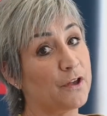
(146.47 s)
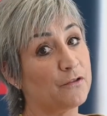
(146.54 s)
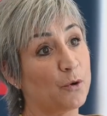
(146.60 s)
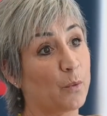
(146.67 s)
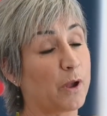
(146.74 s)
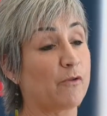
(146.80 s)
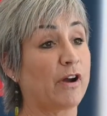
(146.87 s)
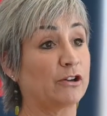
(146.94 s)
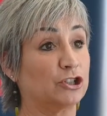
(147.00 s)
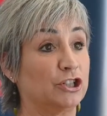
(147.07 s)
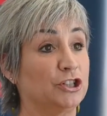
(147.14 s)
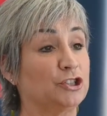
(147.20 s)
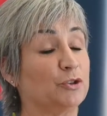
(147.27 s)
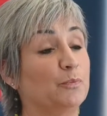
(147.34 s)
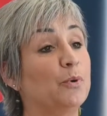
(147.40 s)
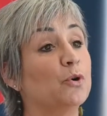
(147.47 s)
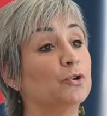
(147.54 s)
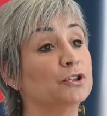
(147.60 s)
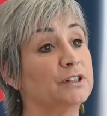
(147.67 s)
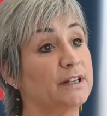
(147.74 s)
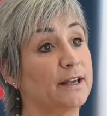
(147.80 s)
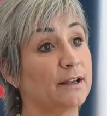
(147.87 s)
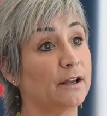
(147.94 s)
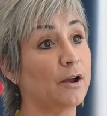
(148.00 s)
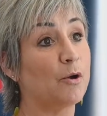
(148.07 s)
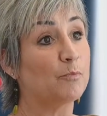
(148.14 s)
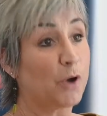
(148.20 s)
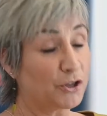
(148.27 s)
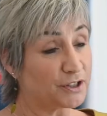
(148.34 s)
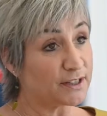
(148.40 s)
that we were actually supporting
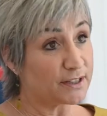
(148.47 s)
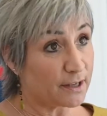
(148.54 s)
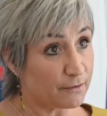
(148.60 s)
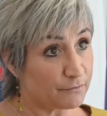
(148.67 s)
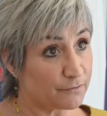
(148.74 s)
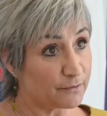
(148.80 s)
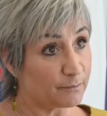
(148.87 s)
positive